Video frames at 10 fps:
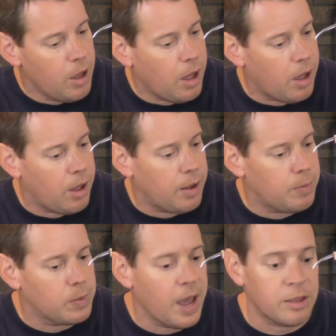
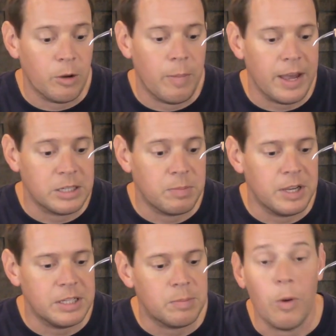Not their best
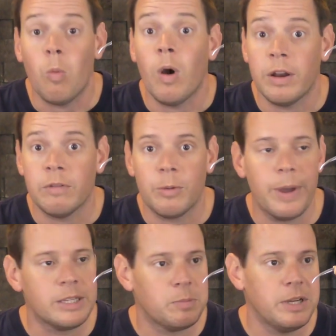piece, but one of their
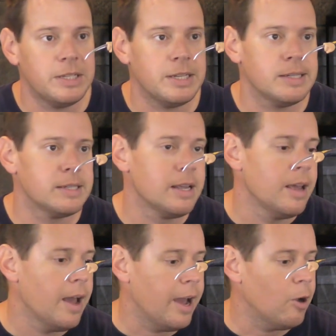best pieces.
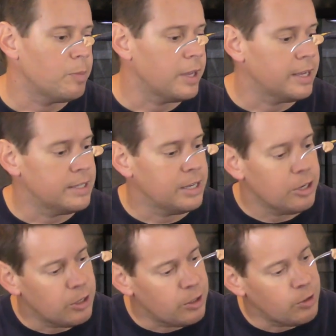I hope they
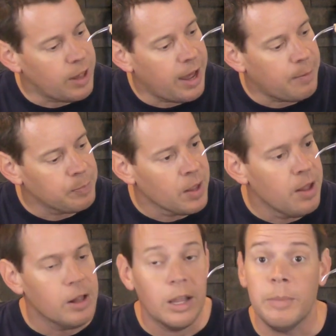continue to do that.
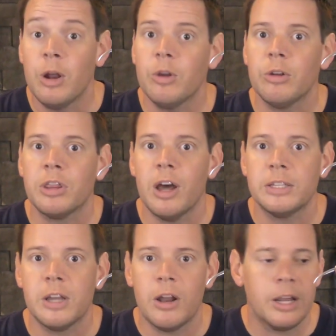Let me know your
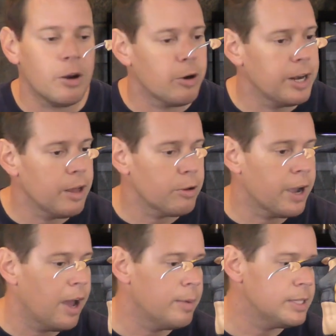thoughts on it or any other
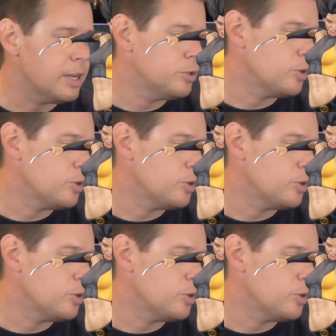comments I